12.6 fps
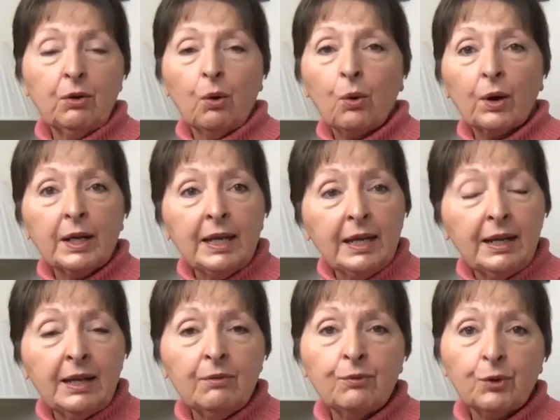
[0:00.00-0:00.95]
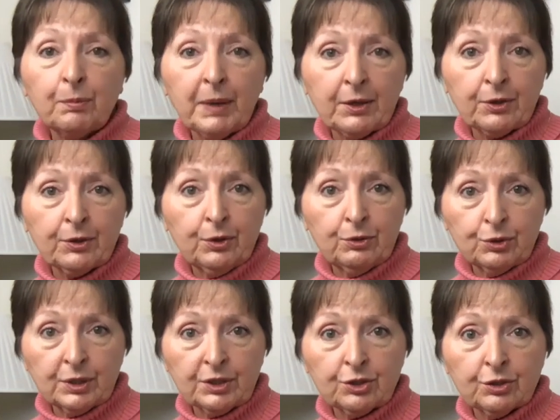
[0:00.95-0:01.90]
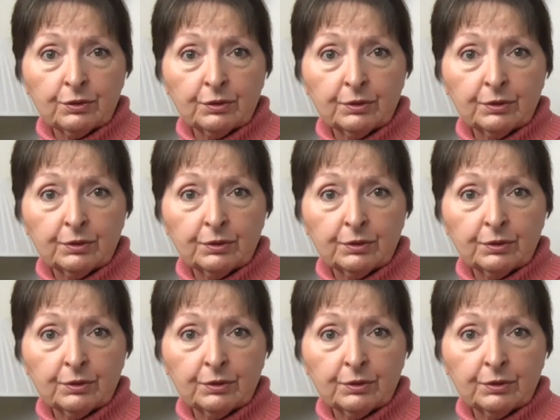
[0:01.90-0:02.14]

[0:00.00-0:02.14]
or eating for better nutrition.